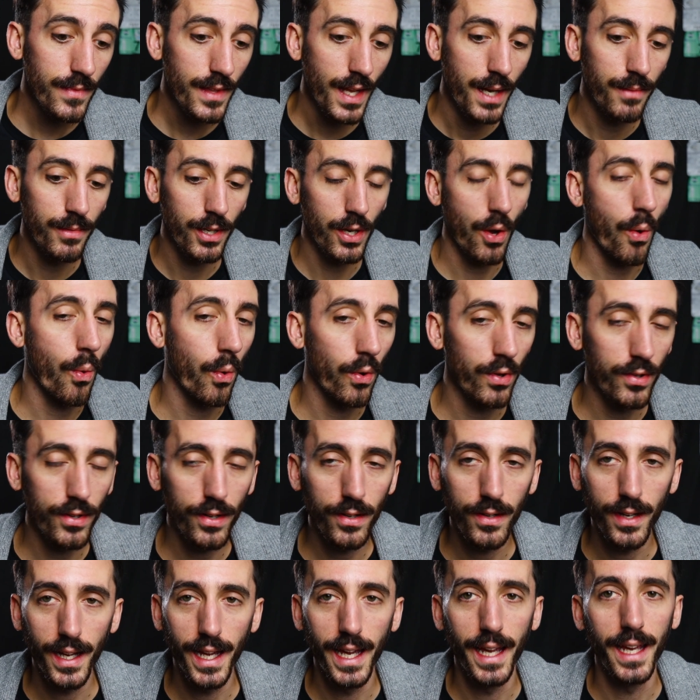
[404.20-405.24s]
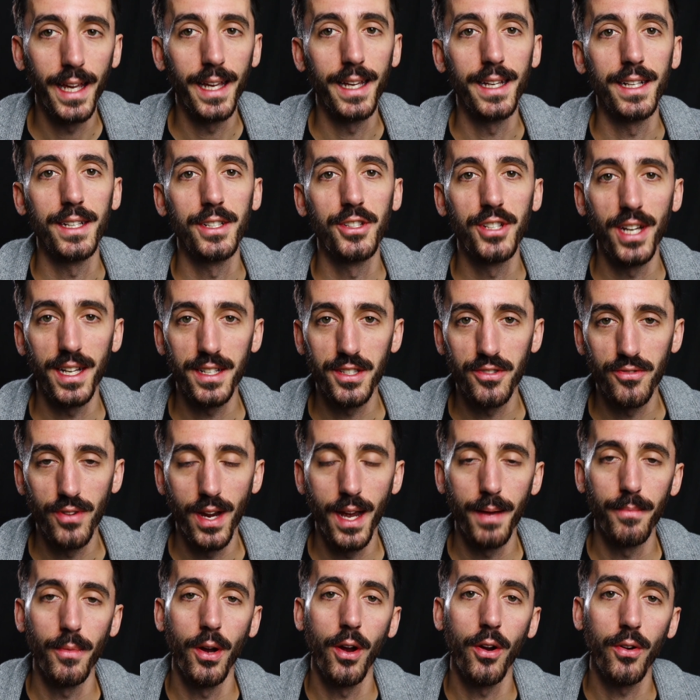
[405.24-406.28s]
I'm going to order a chest
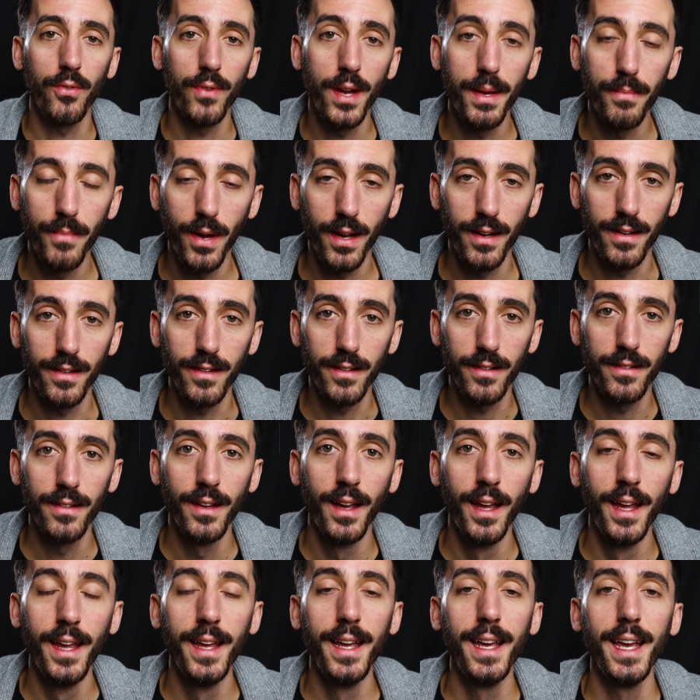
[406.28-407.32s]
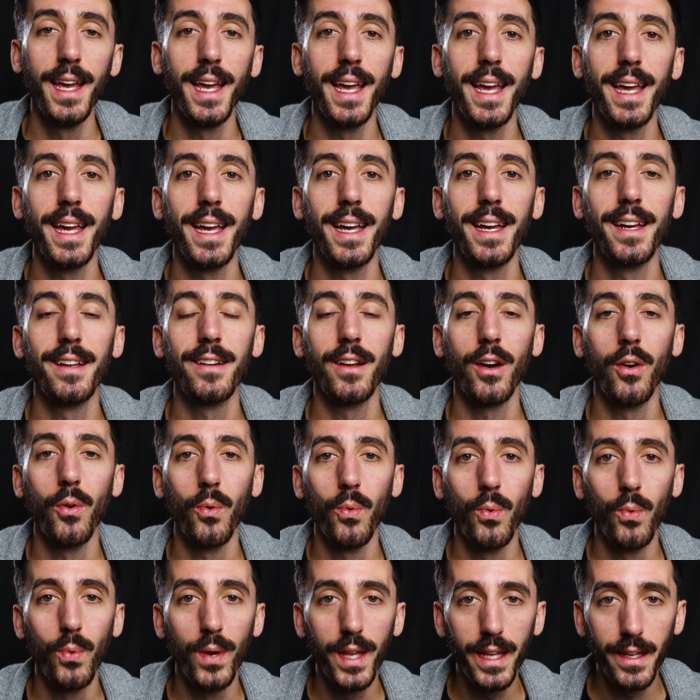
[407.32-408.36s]
strap heart rate monitor, and a
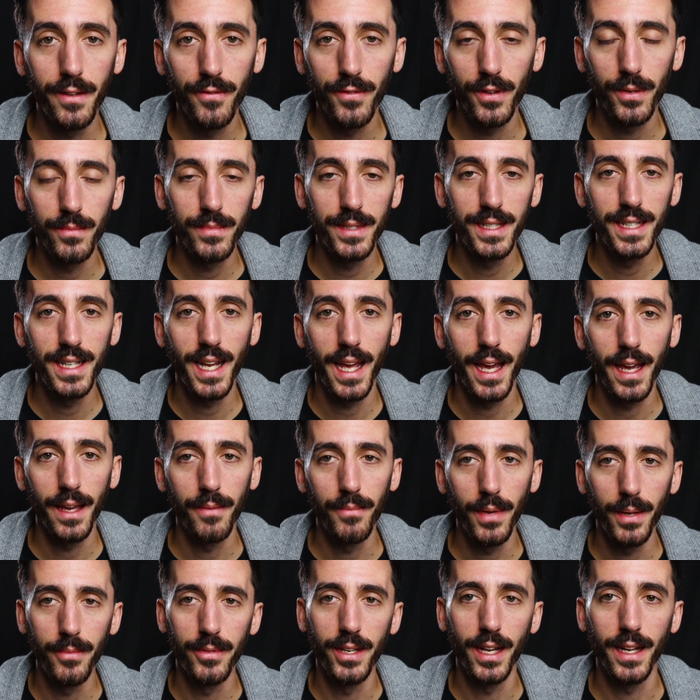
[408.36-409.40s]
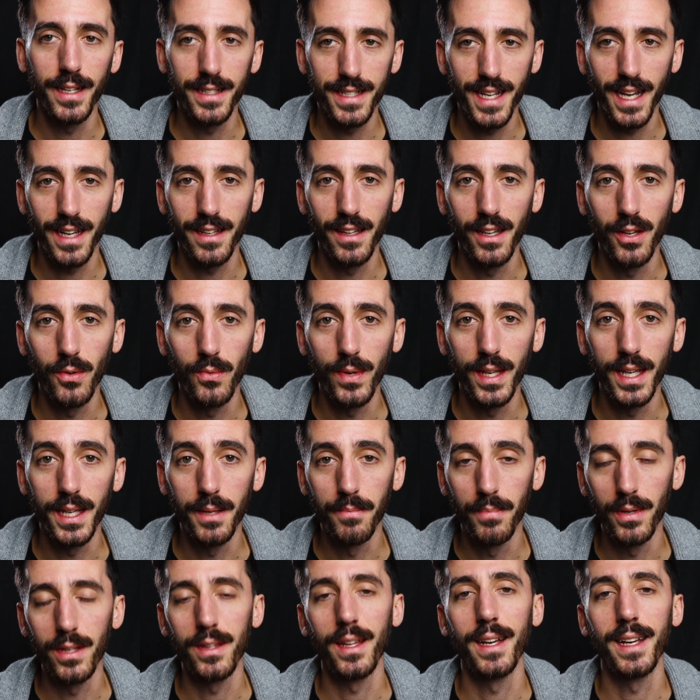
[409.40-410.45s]
week from today, maybe not exactly a week,
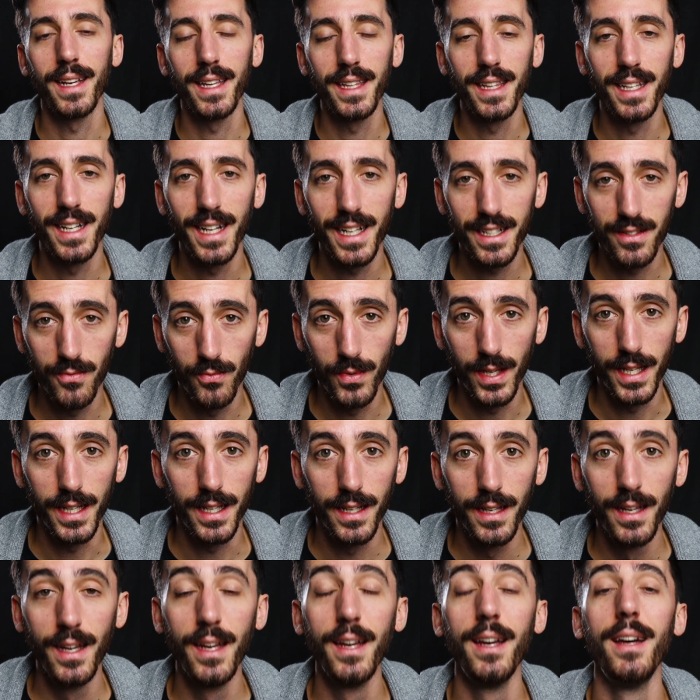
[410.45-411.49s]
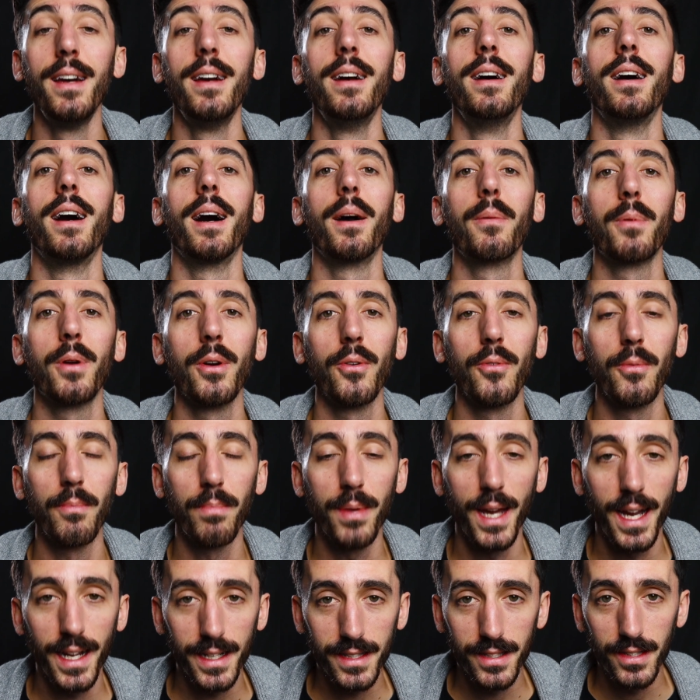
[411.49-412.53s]
but like in the next week, I'm going
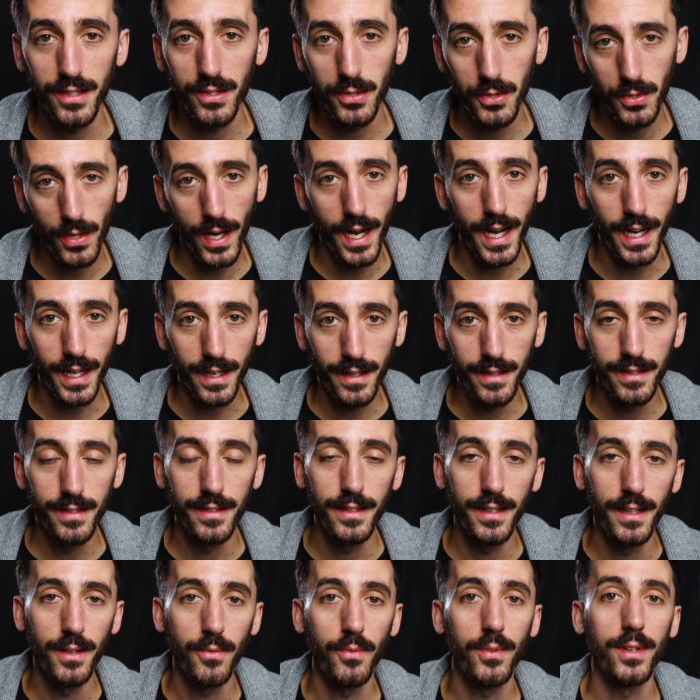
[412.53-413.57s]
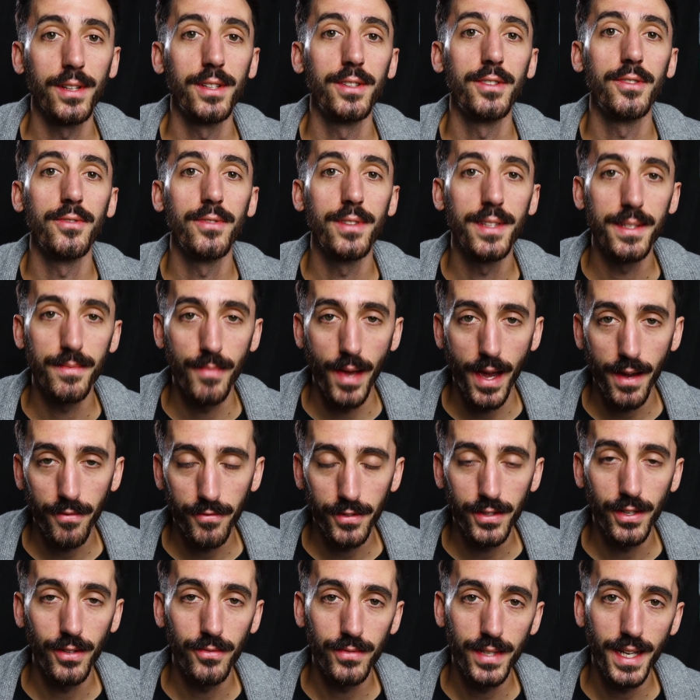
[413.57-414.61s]
back to the track and we're going to do this
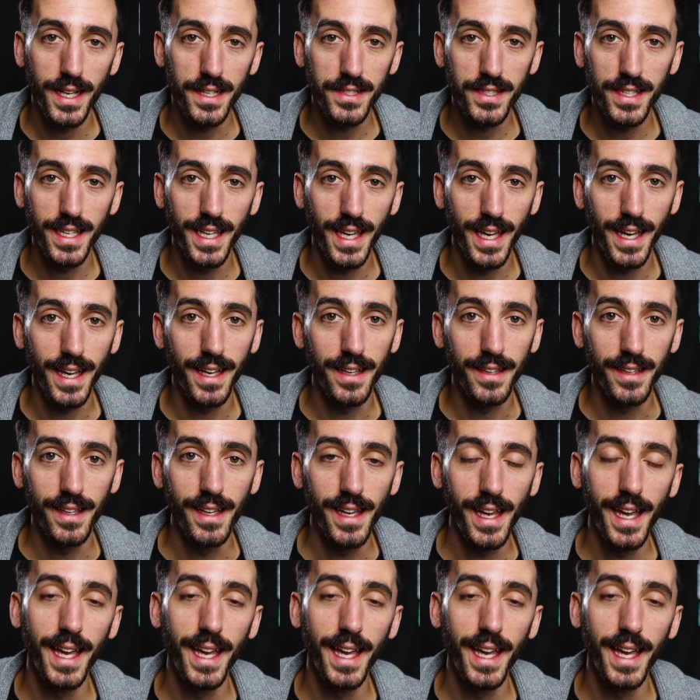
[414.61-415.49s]
Maffetone test again.